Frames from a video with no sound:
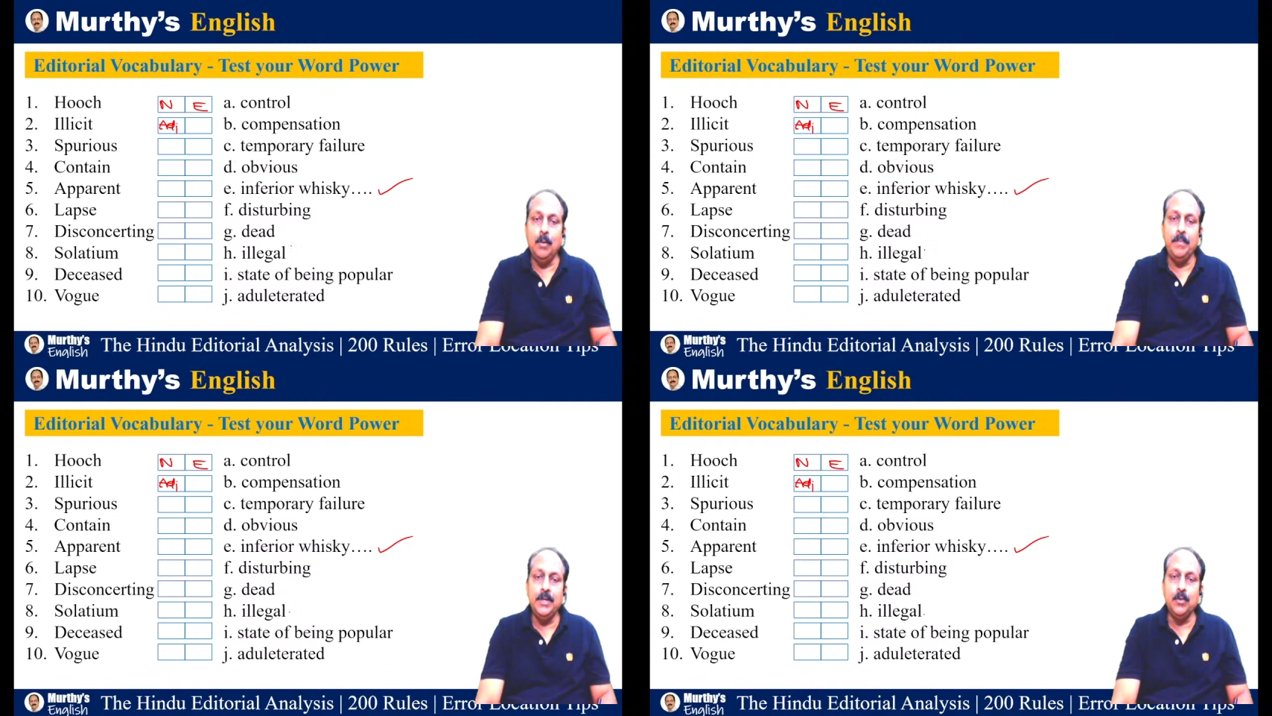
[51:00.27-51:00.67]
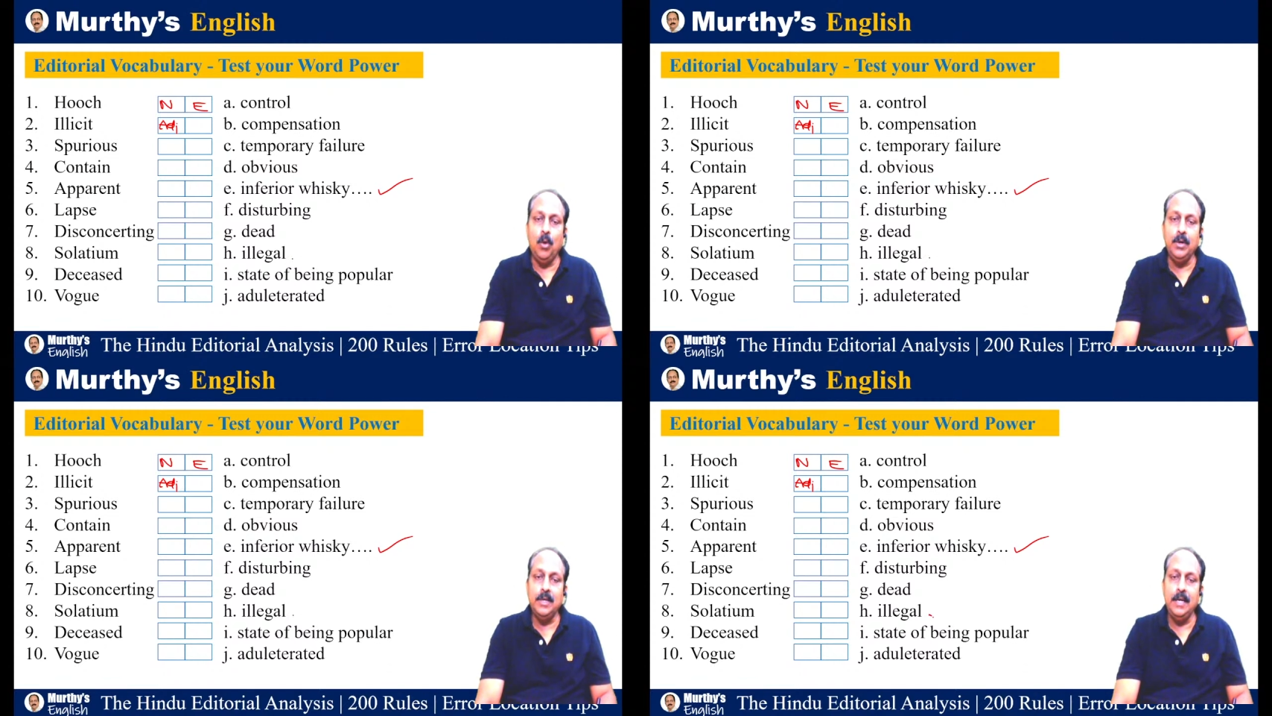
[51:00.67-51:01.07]
means
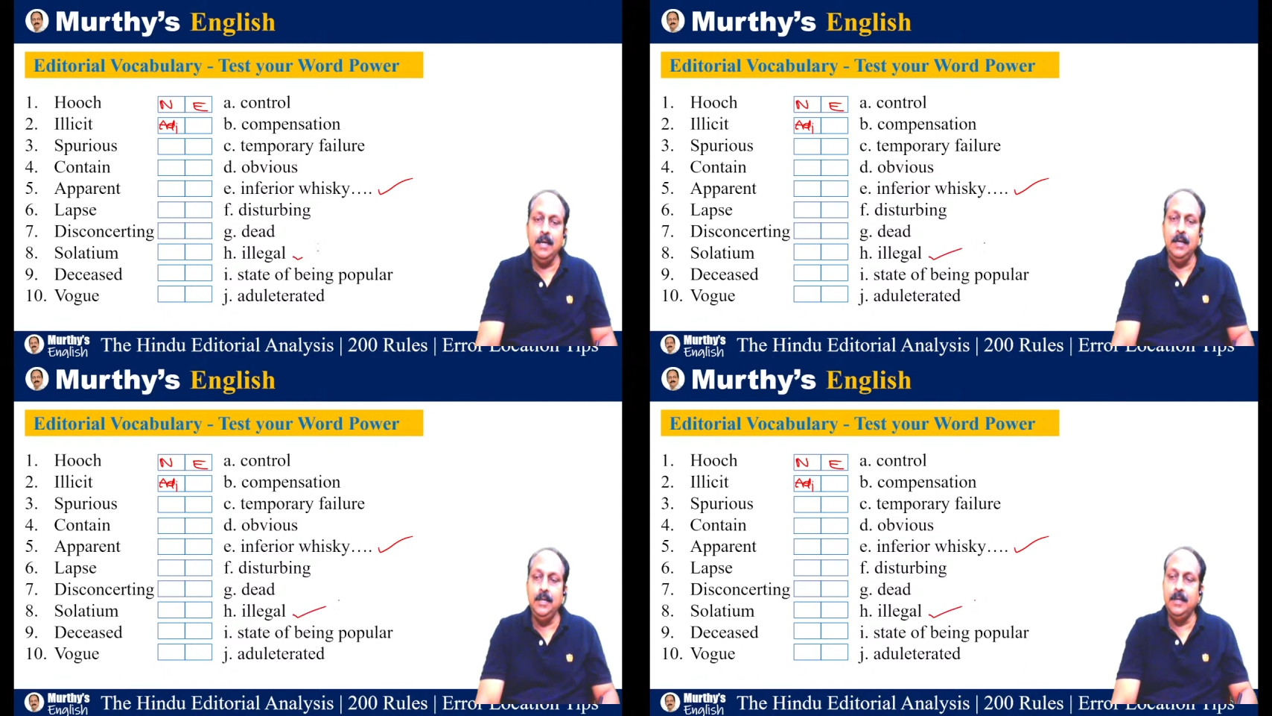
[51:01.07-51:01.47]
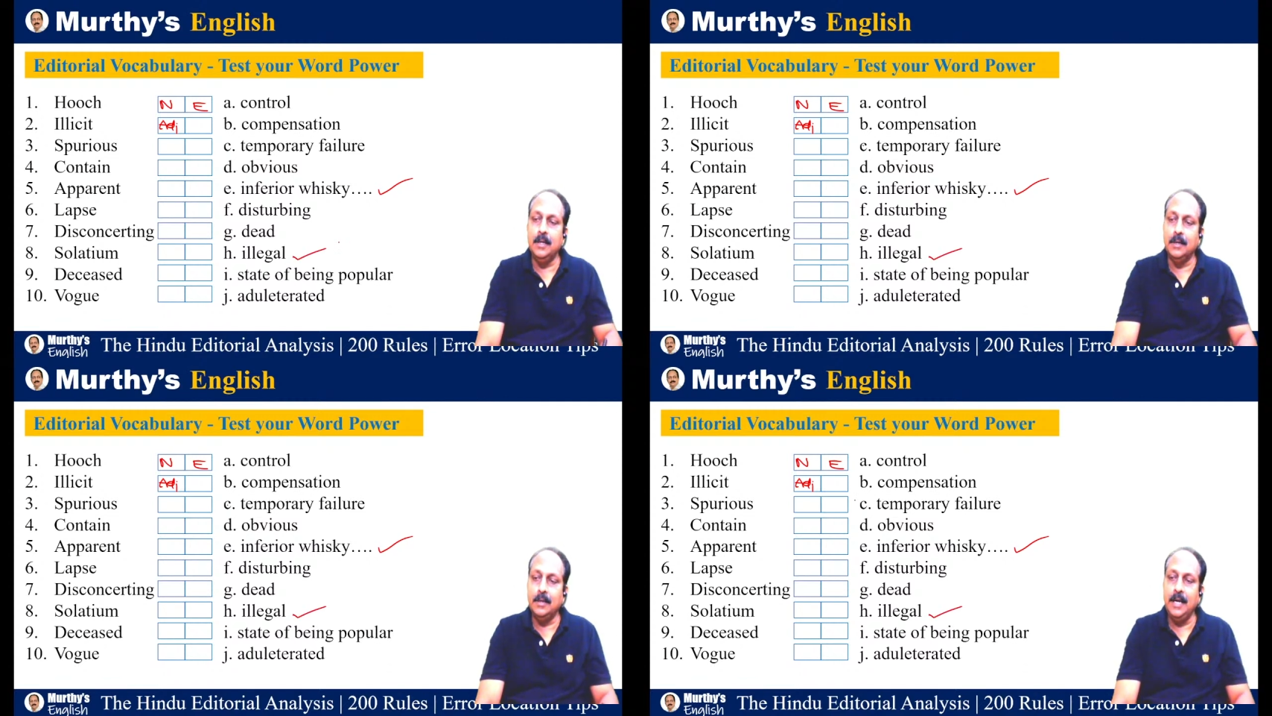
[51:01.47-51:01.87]
what?
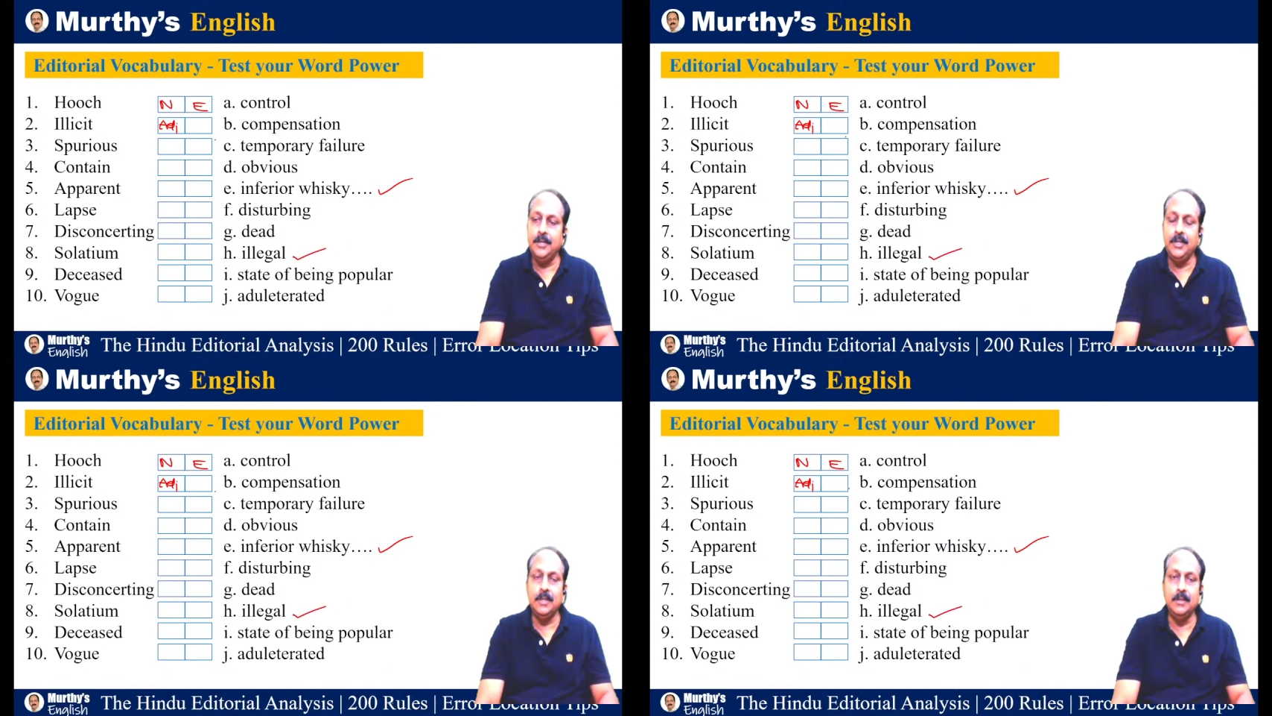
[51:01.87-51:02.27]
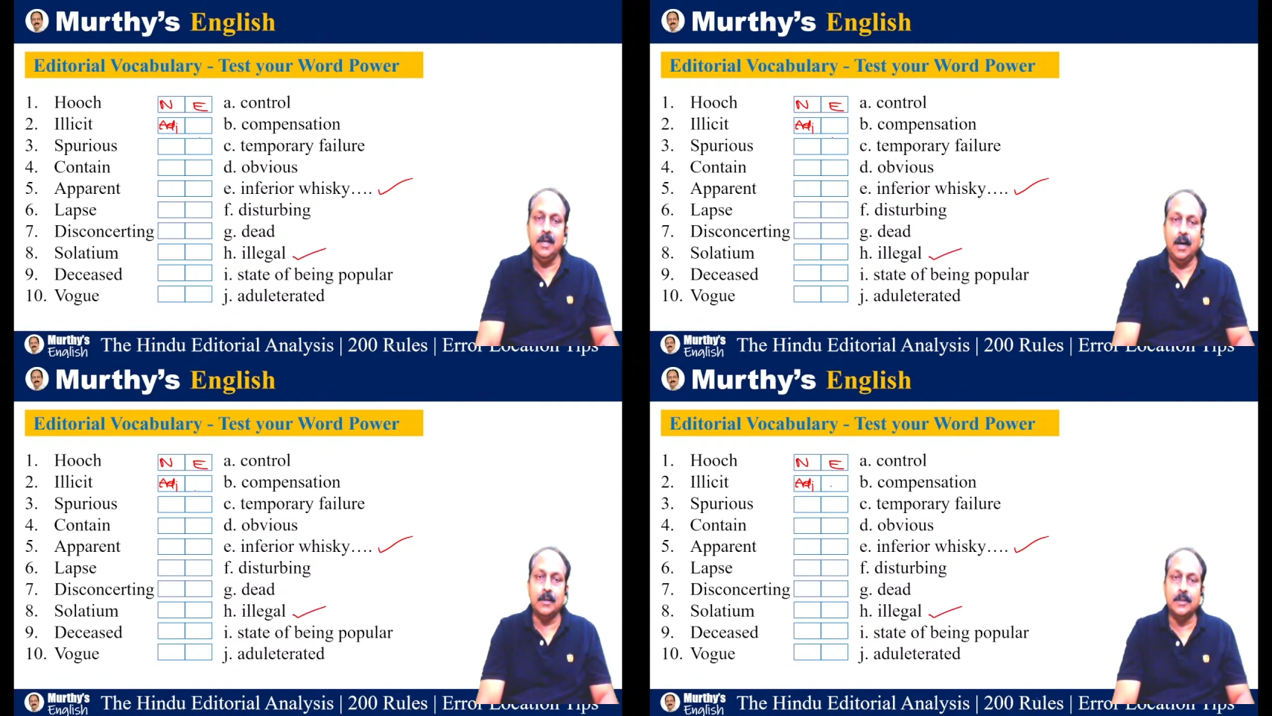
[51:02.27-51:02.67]
Illegal. H is the
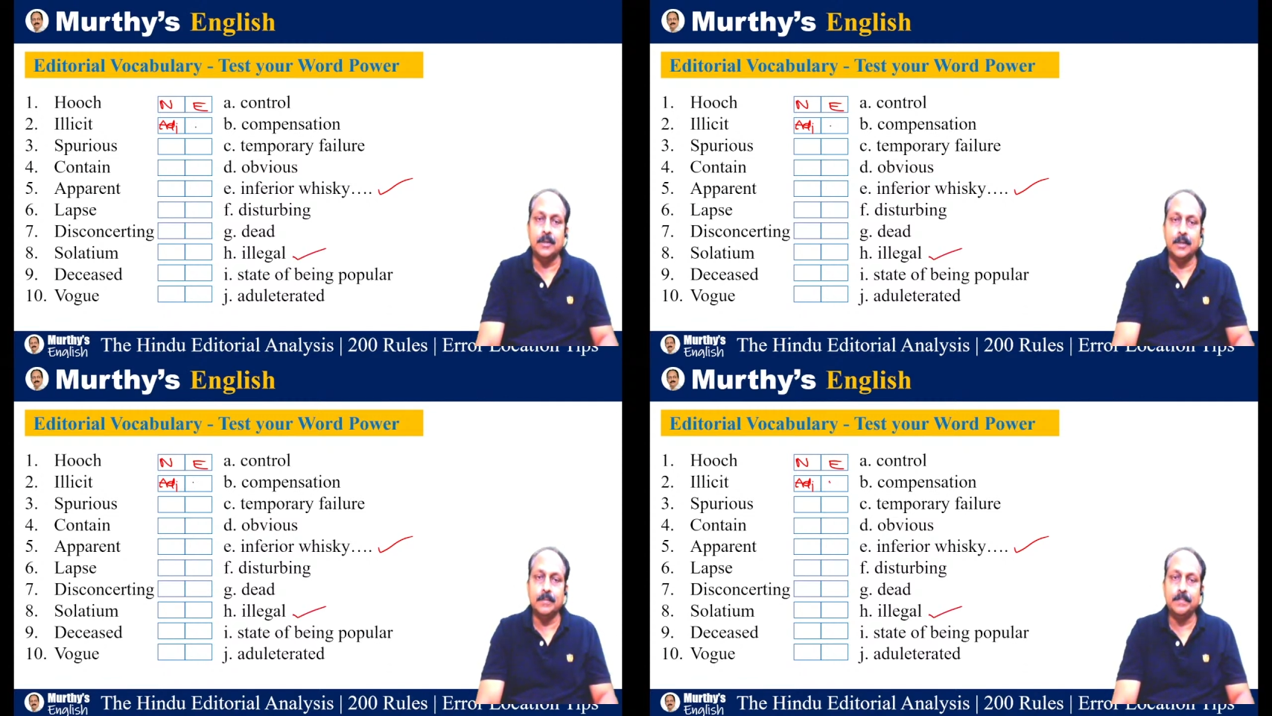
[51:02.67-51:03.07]
answer.